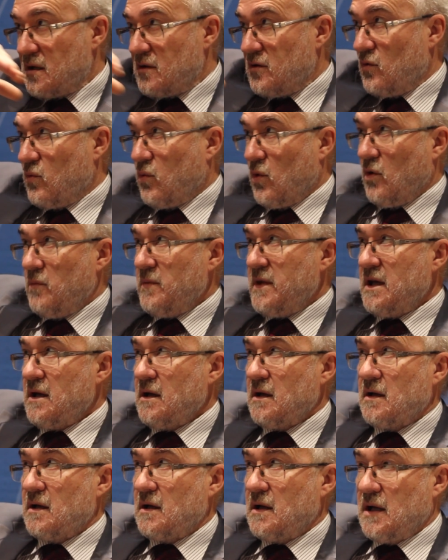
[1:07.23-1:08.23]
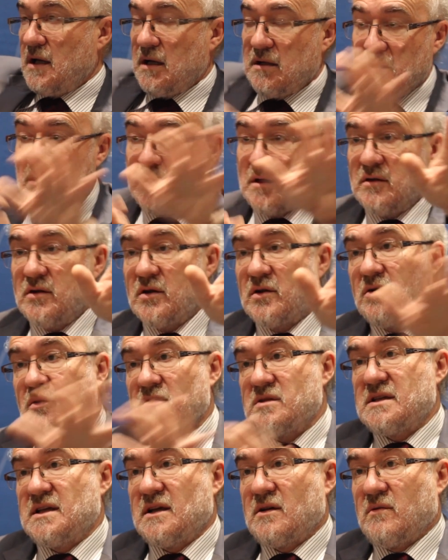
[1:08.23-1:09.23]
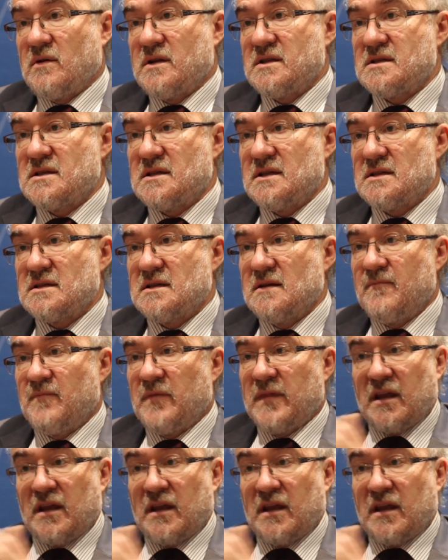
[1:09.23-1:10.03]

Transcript: the warming and the consequences.